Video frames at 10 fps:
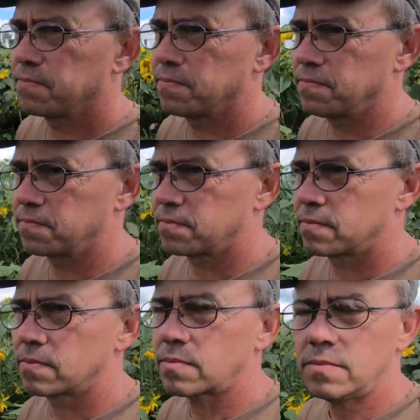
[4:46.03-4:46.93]

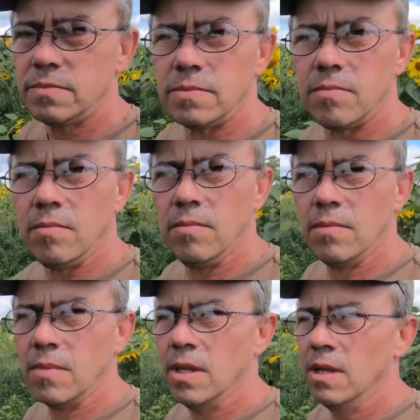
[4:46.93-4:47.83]

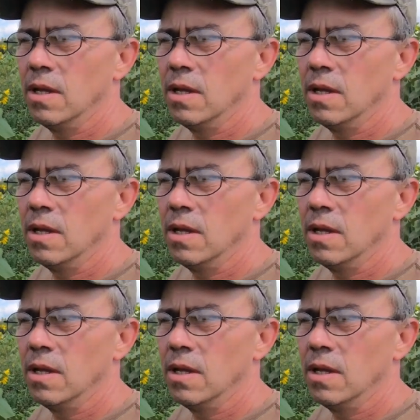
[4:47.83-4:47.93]
[no speech]